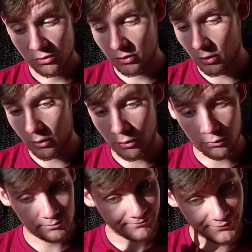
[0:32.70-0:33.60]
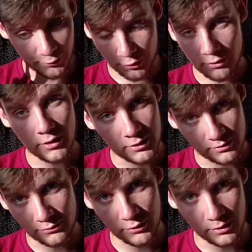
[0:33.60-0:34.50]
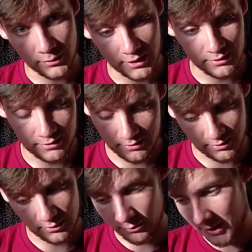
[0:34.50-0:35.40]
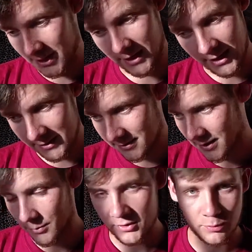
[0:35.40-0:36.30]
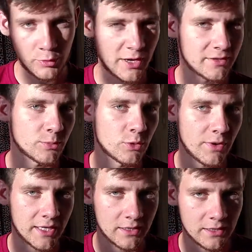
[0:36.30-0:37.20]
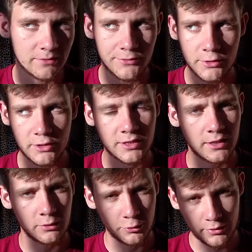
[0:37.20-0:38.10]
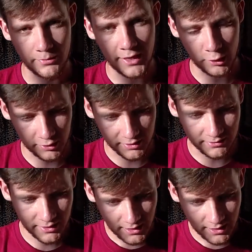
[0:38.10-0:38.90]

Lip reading: So for you, that just really means to recognize them and to pronounce them correctly, you just gotta learn them by heart.